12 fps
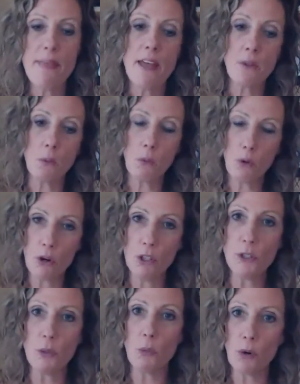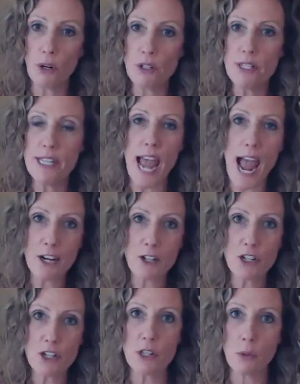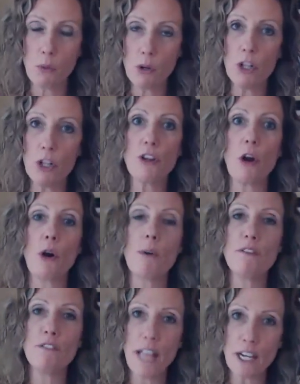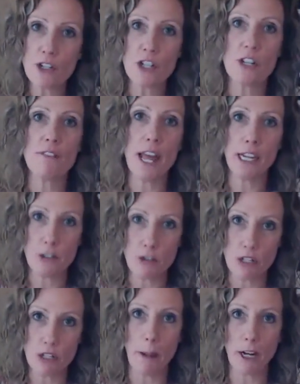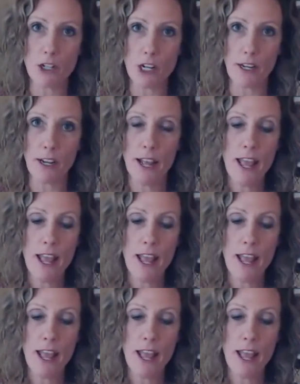And then the world, the words, the actions in the world are a reflection of that introspection.